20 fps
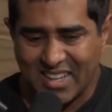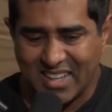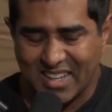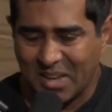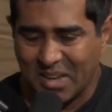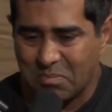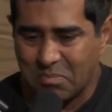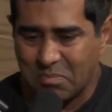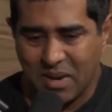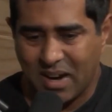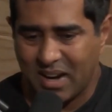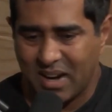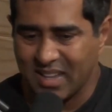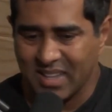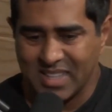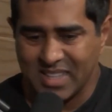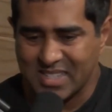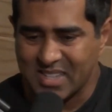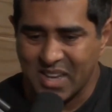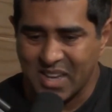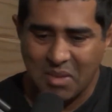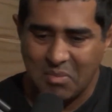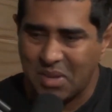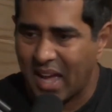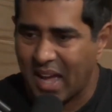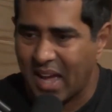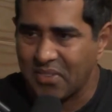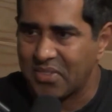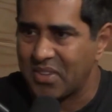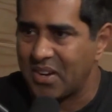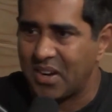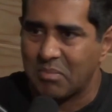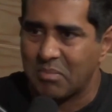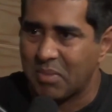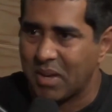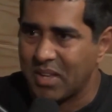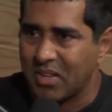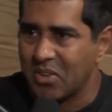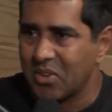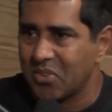apparently saw me out there in
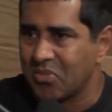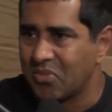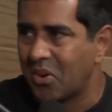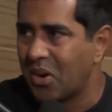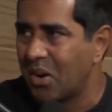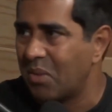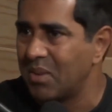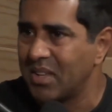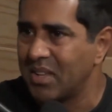my uniform,